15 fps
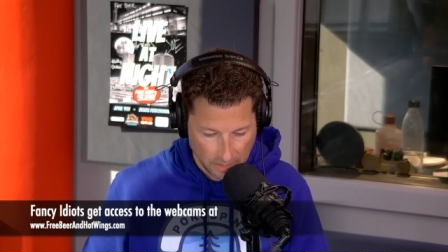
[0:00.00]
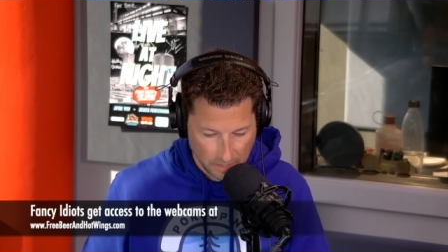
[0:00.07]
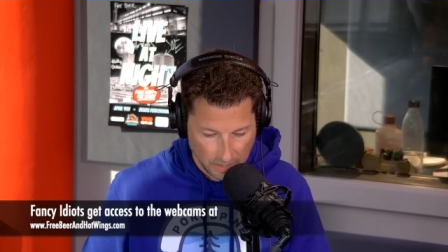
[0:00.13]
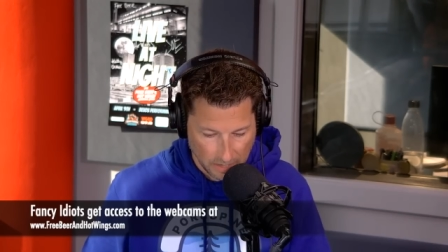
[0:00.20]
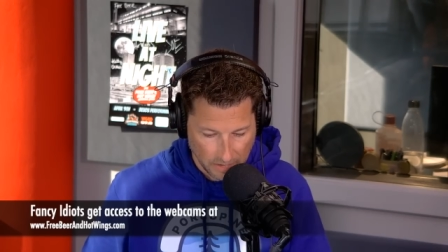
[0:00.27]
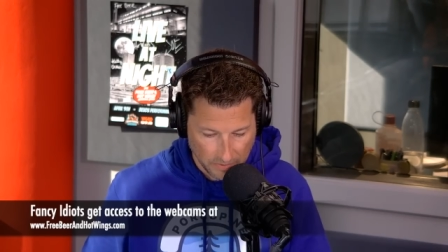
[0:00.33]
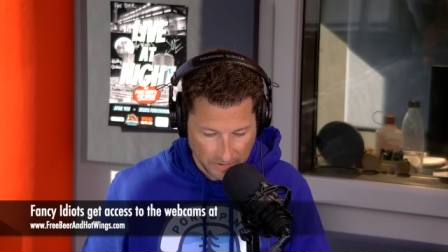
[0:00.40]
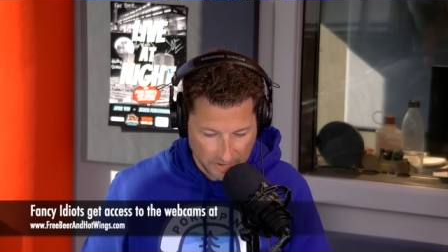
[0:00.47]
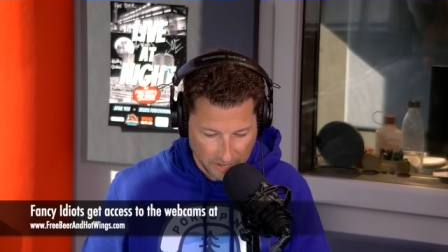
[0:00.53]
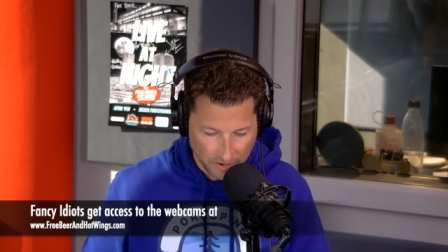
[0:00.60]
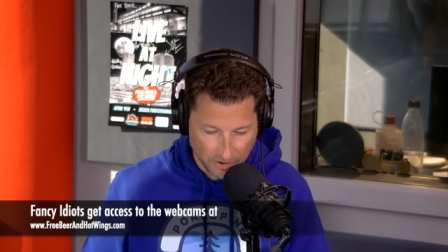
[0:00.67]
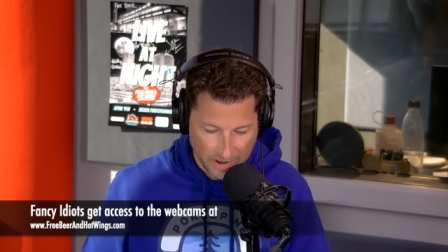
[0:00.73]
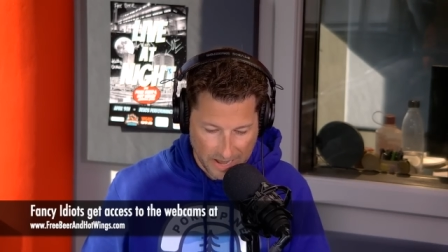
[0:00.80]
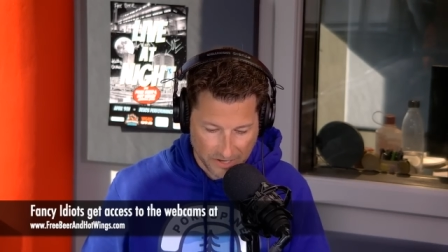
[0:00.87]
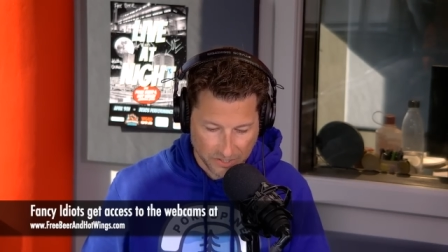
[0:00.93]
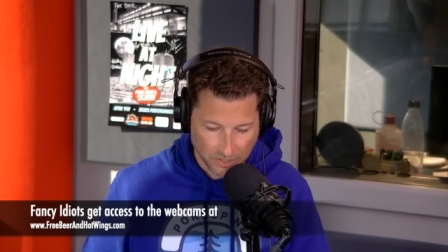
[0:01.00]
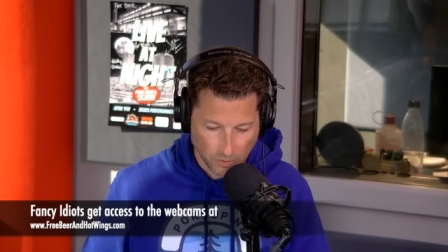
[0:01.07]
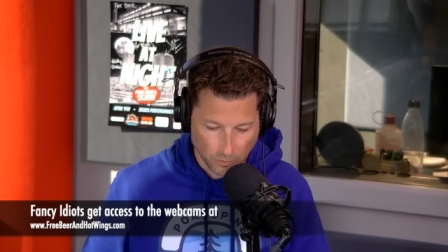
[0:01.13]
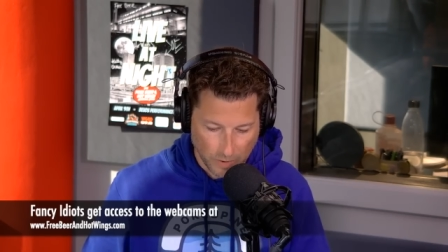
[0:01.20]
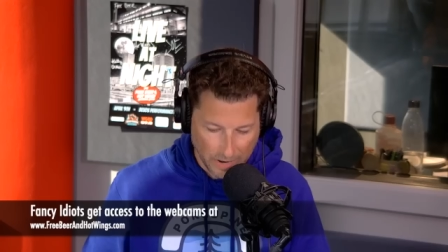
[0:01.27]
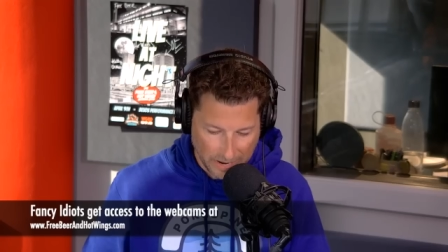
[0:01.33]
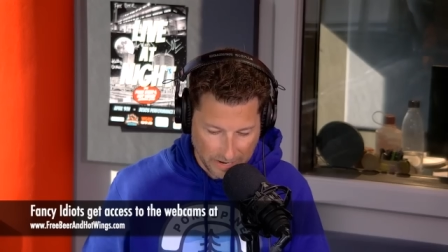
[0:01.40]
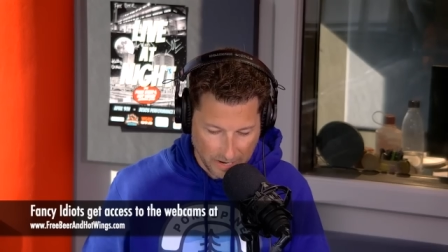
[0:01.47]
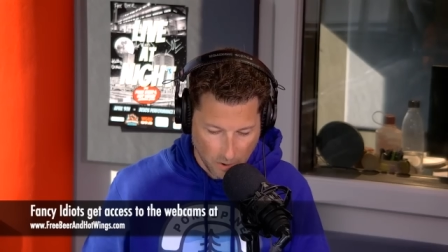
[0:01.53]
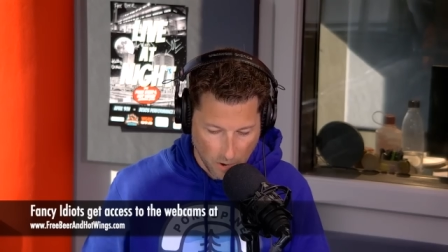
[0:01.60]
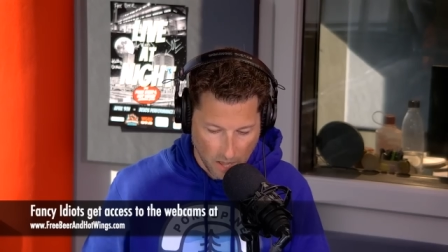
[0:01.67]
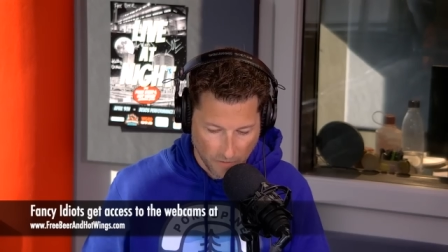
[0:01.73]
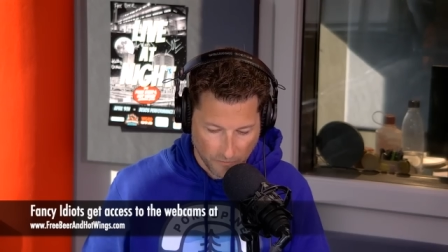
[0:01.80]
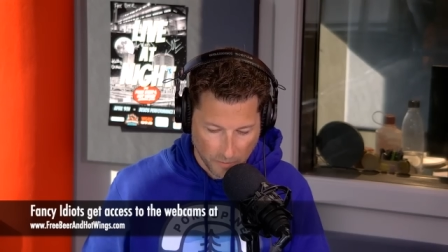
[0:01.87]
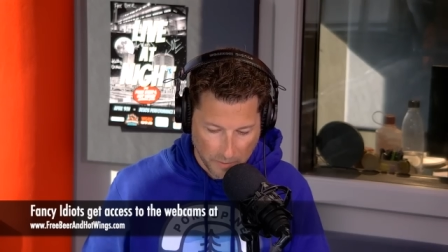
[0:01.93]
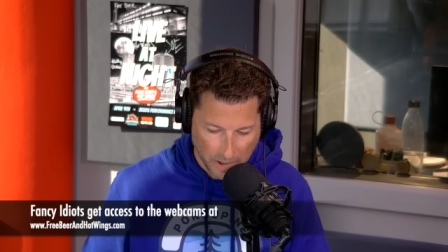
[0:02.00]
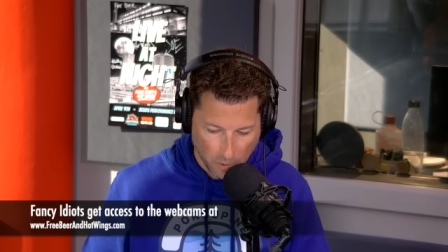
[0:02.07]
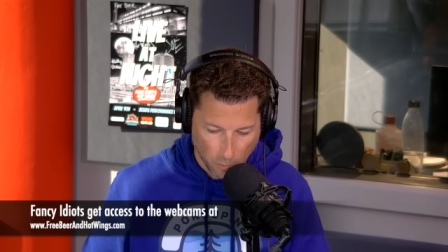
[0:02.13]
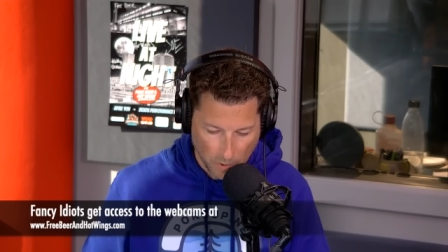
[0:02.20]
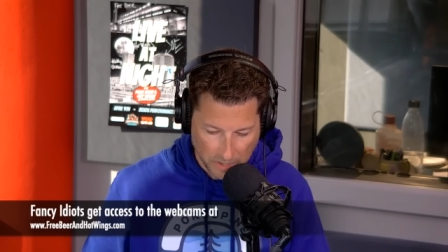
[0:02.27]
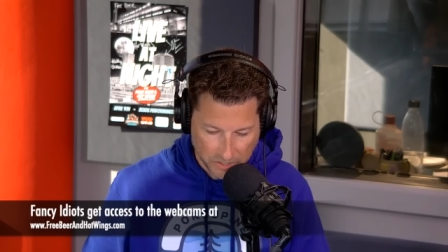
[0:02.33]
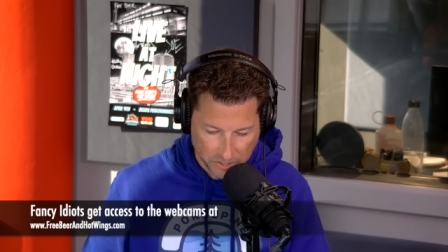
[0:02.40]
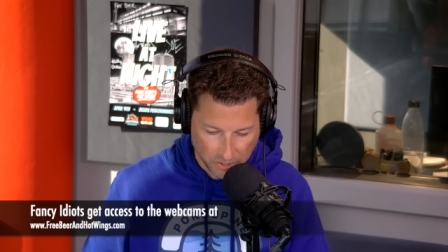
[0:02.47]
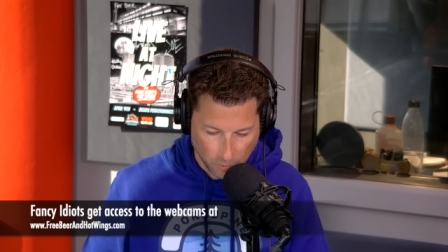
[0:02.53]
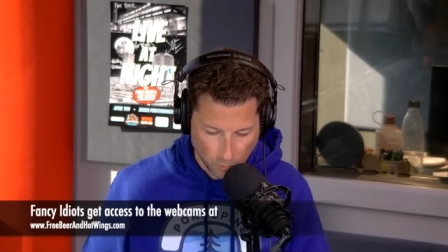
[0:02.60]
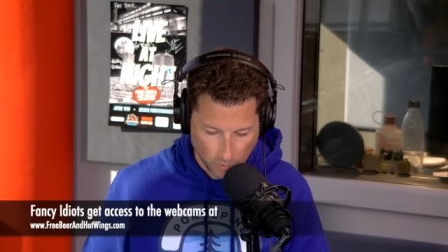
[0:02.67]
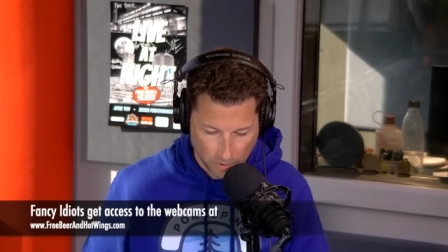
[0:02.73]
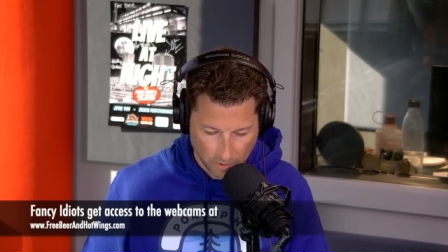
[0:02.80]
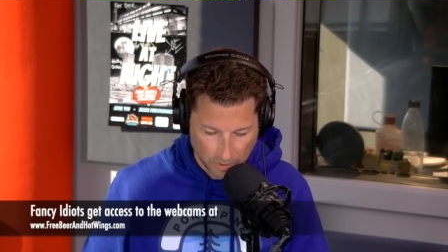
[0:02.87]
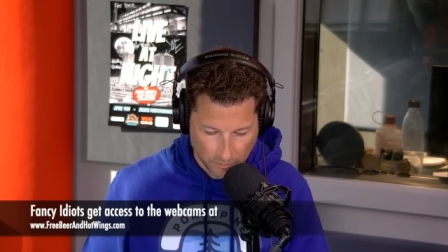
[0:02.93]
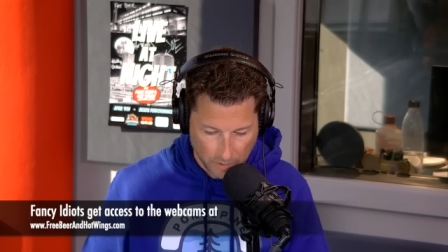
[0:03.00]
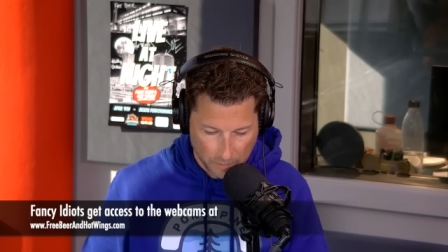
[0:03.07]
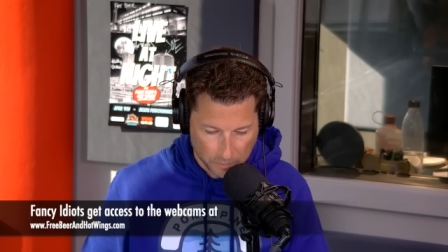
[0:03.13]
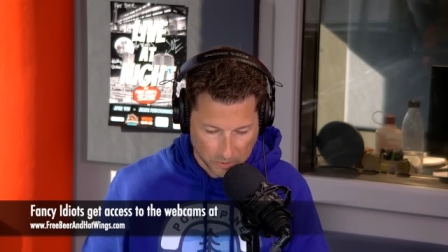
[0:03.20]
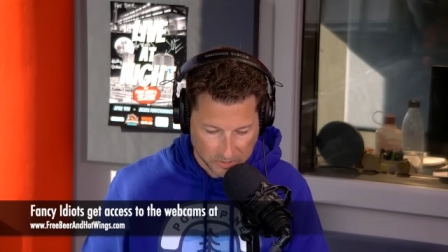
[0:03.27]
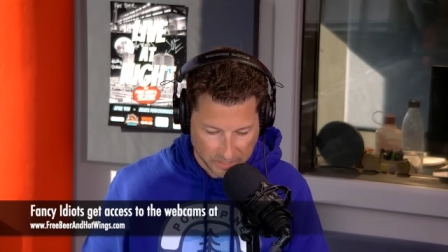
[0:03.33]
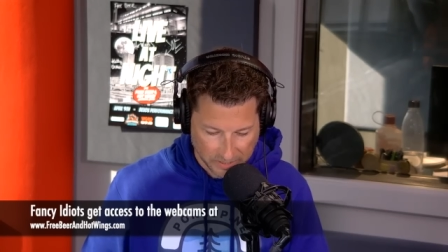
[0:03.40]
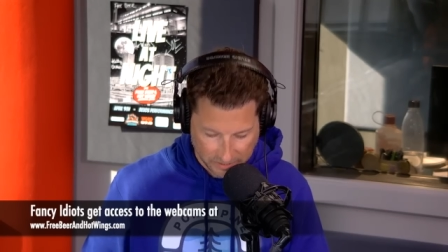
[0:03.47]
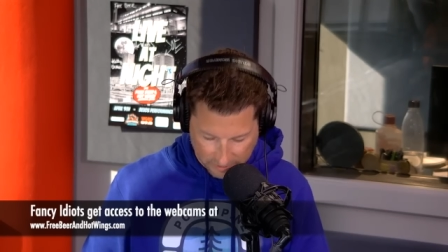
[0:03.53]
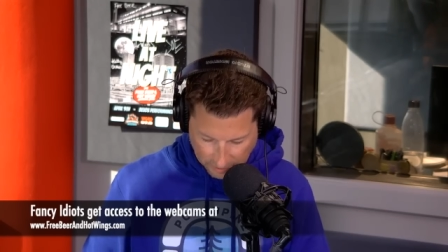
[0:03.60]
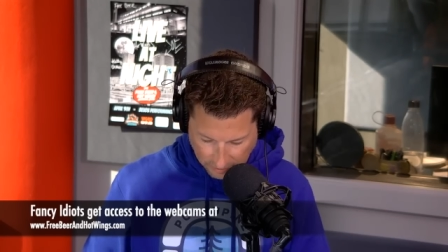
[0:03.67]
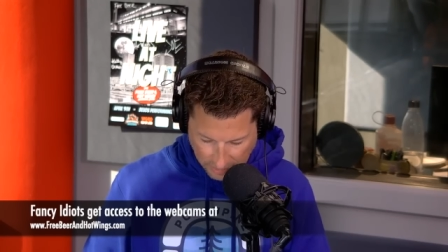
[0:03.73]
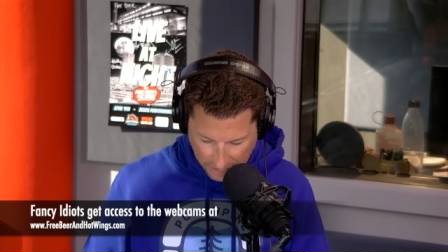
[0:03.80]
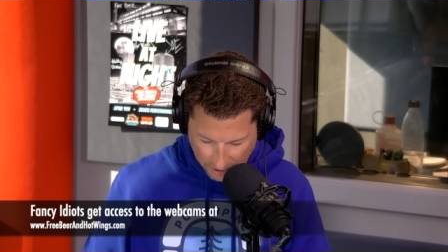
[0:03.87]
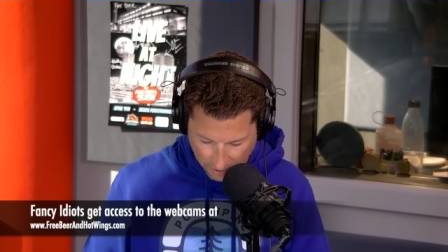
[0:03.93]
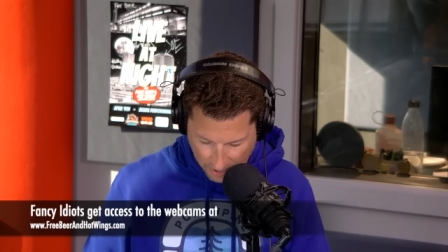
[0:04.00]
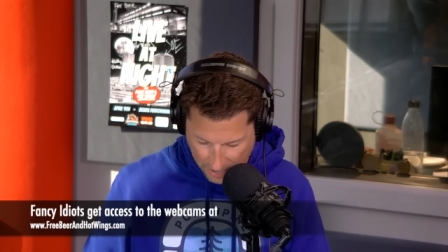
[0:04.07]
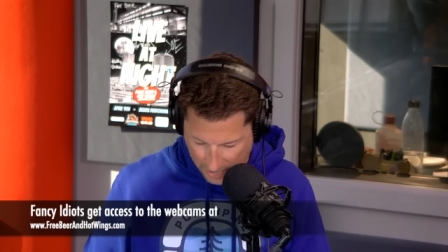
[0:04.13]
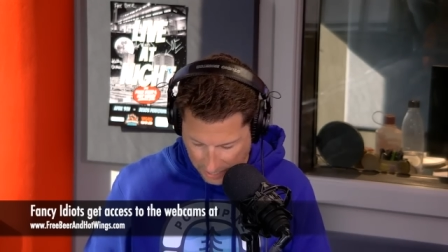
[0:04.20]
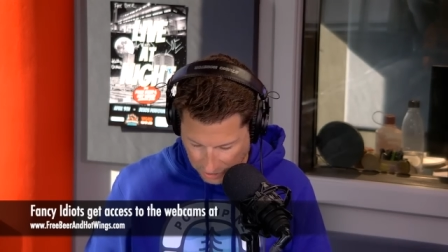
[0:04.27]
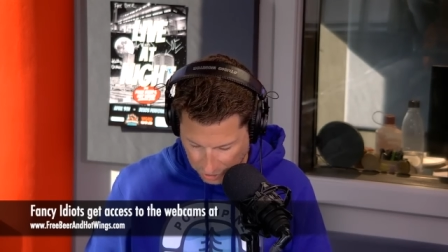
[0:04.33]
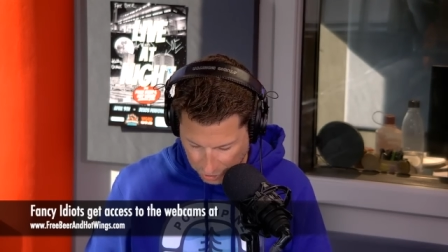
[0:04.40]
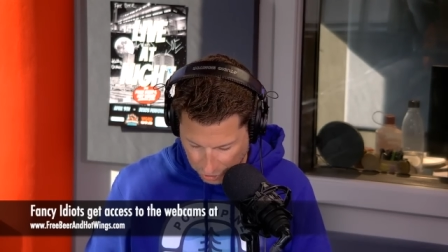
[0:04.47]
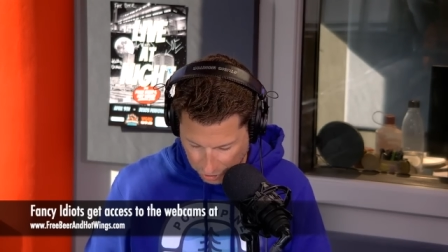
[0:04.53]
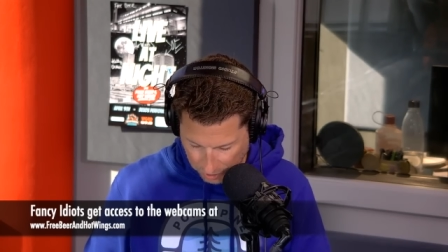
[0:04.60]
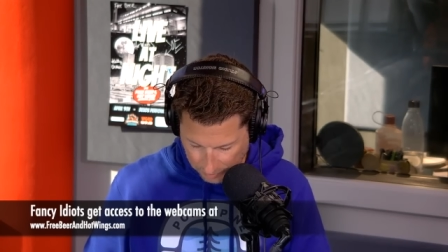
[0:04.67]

In the international radio alphabet, which word represents the letter H?